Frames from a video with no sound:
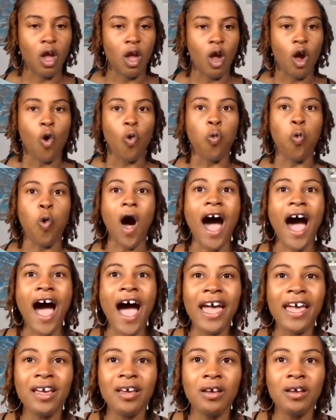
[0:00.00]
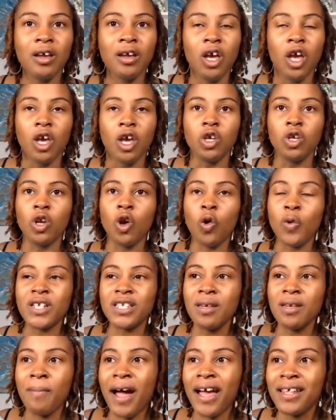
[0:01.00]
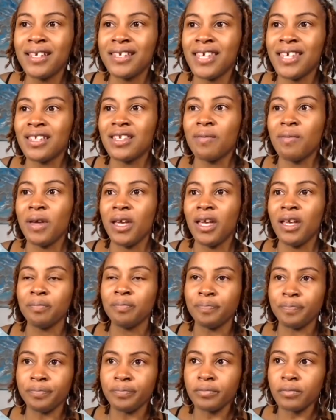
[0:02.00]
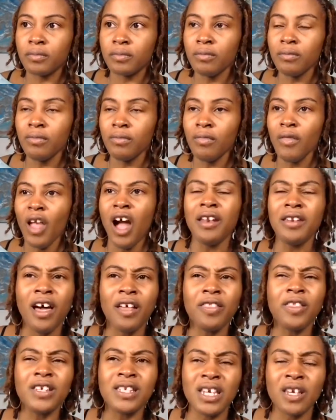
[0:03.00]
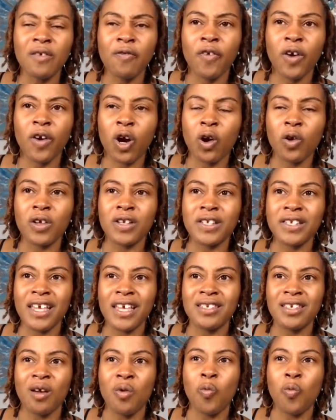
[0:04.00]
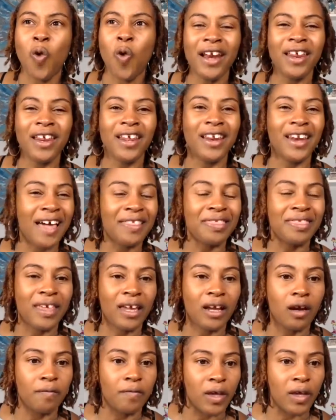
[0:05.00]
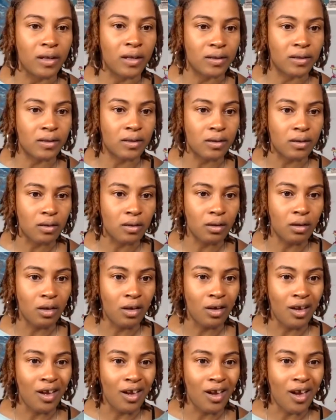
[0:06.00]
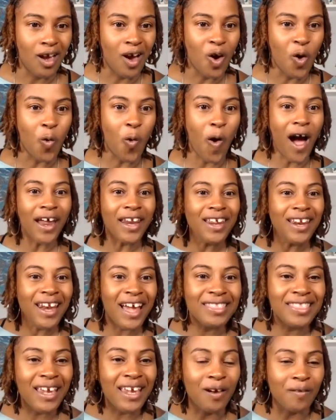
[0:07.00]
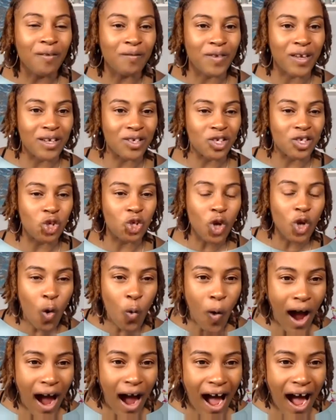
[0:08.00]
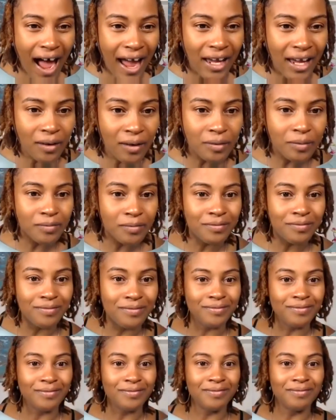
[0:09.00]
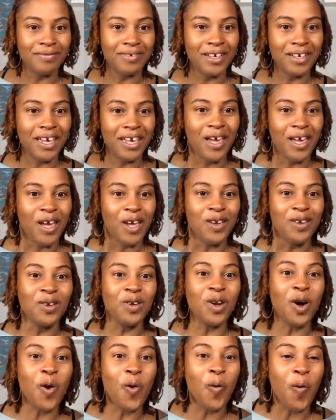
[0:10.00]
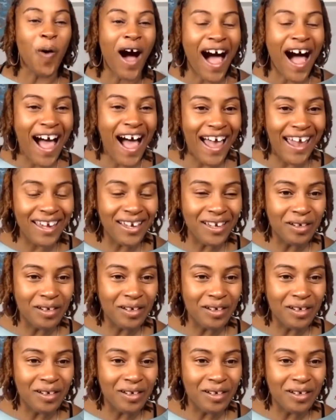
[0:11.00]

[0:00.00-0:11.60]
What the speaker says: Why? You know what somebody said to me? Another six-figure earner said to them, why didn't I think of this? Why didn't I think of this? You know why? You know why?